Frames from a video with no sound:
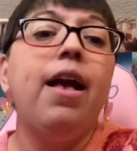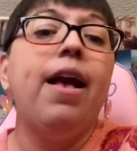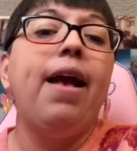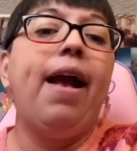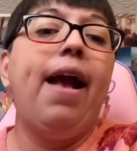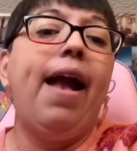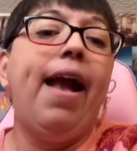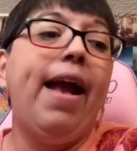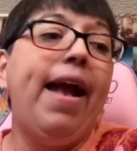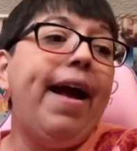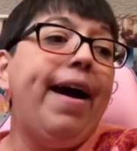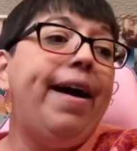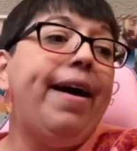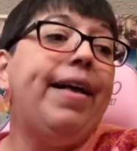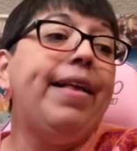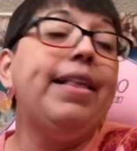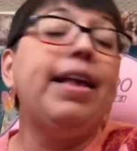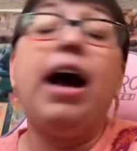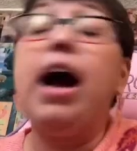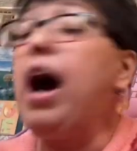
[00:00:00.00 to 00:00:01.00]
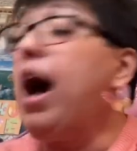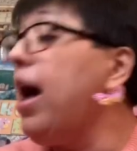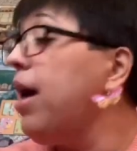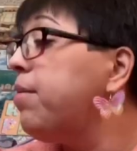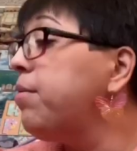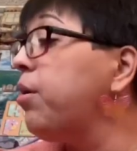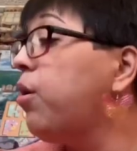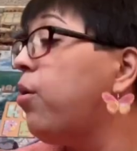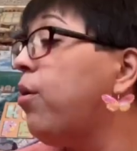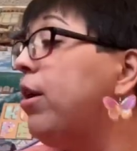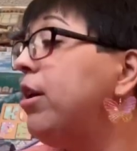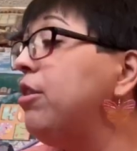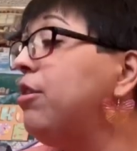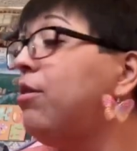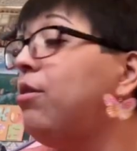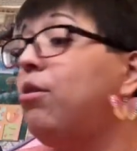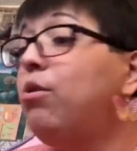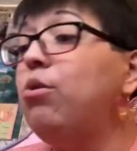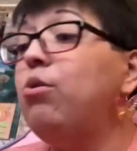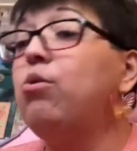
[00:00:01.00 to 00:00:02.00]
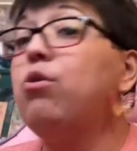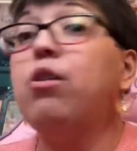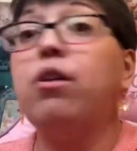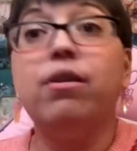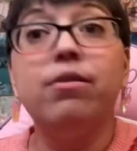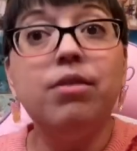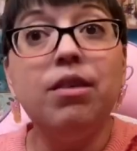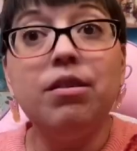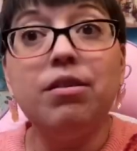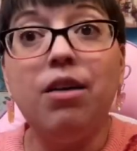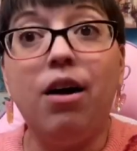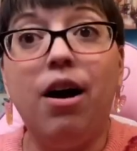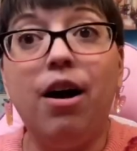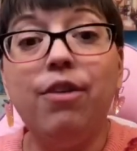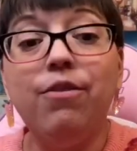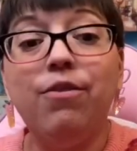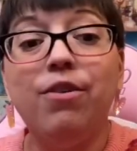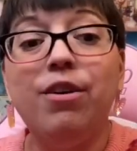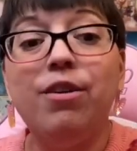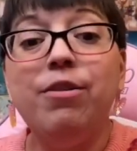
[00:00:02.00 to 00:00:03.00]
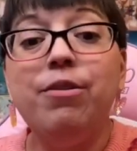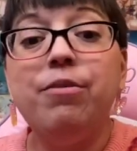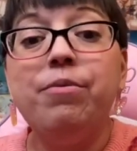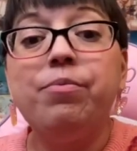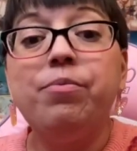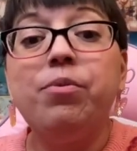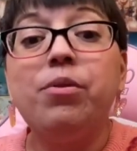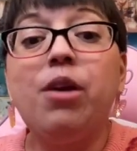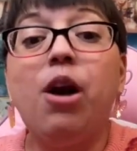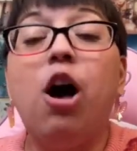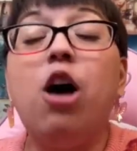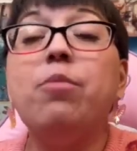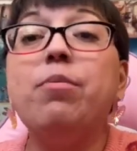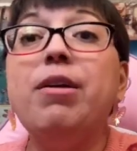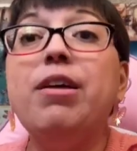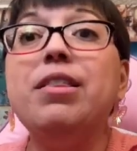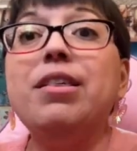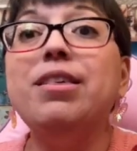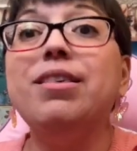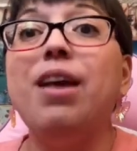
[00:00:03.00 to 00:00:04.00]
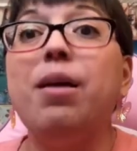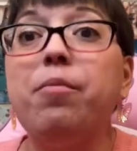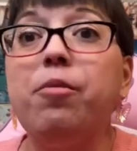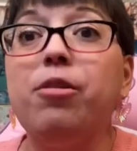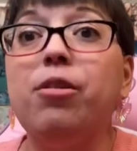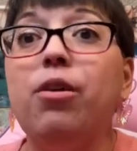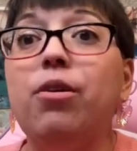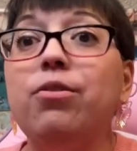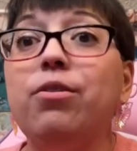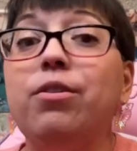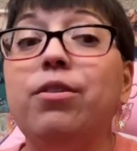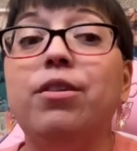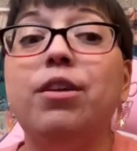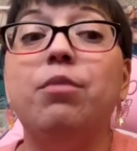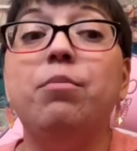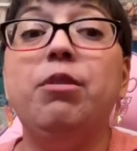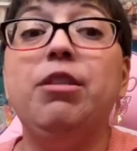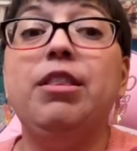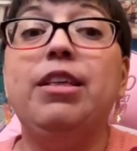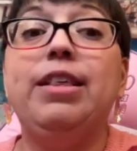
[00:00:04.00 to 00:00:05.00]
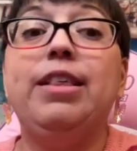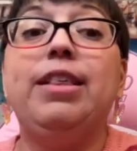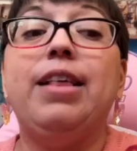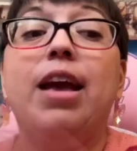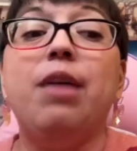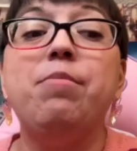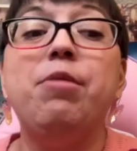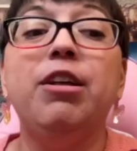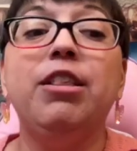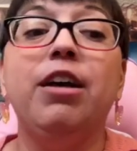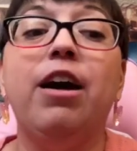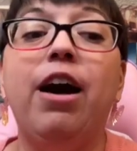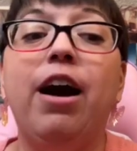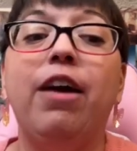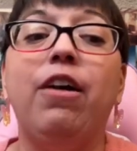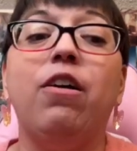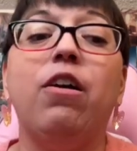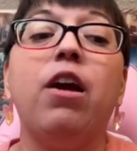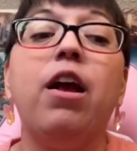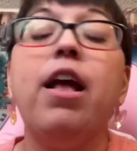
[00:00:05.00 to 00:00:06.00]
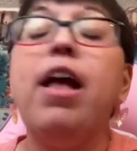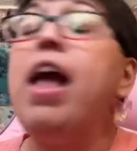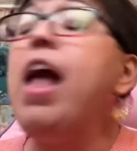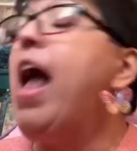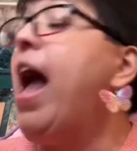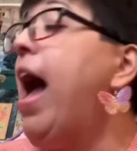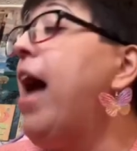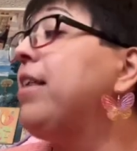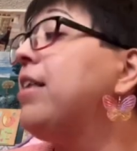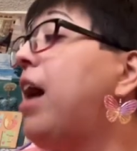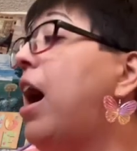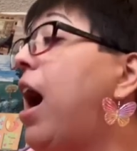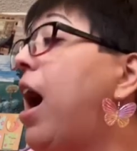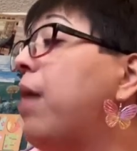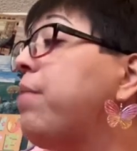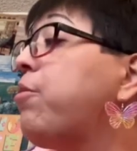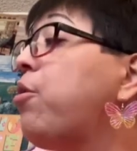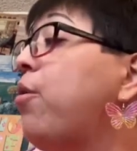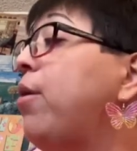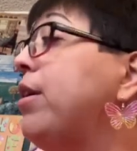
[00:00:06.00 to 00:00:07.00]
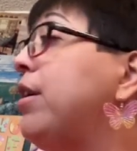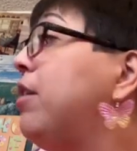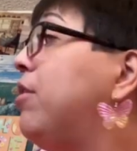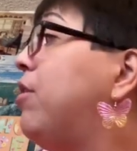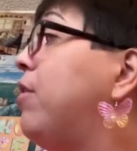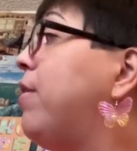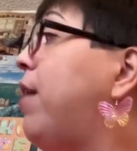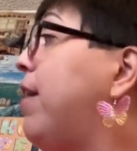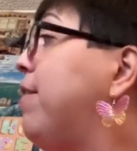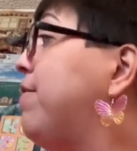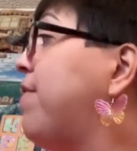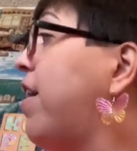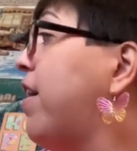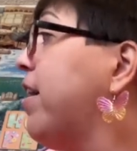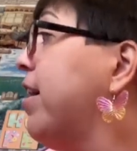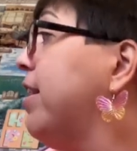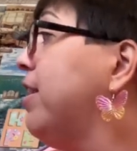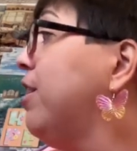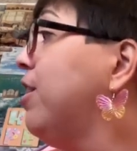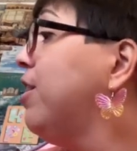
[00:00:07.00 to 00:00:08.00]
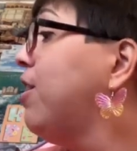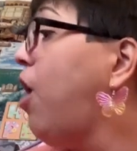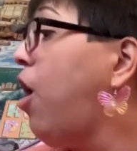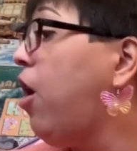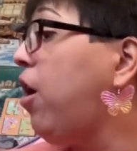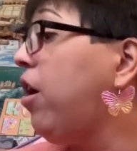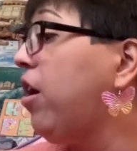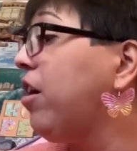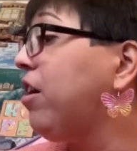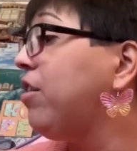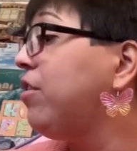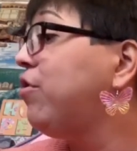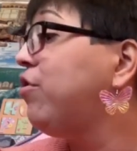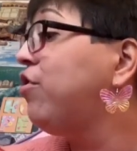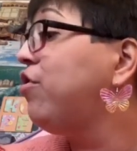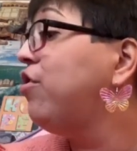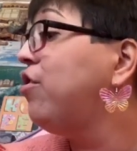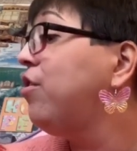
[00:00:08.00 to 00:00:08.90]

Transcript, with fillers: And I'm going to turn this off. I'll be in the same clothes. You'll see me in the same attire. And I'm going to do a very large,